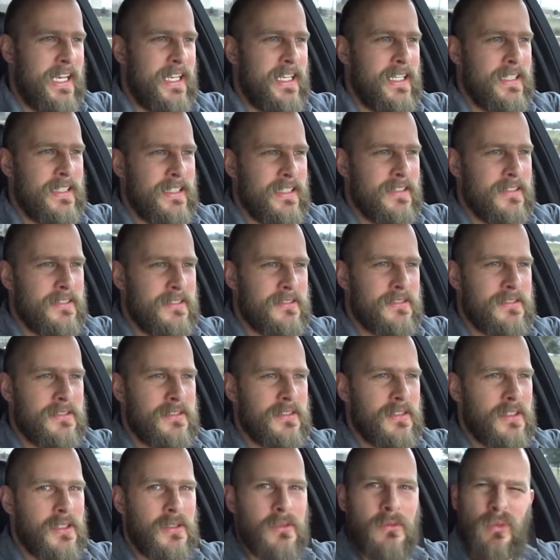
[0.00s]

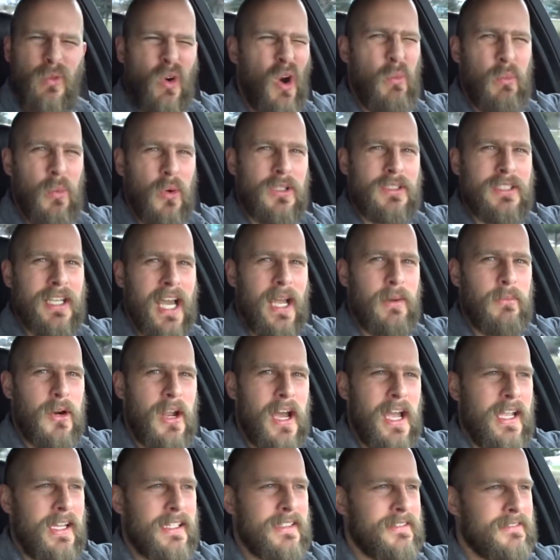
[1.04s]
One more time,
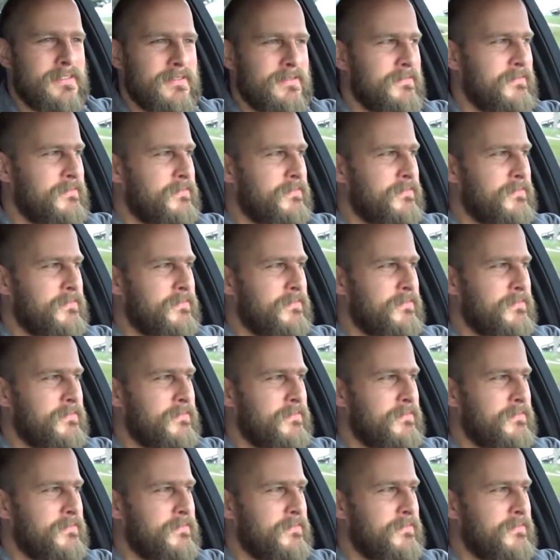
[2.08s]
Ryan.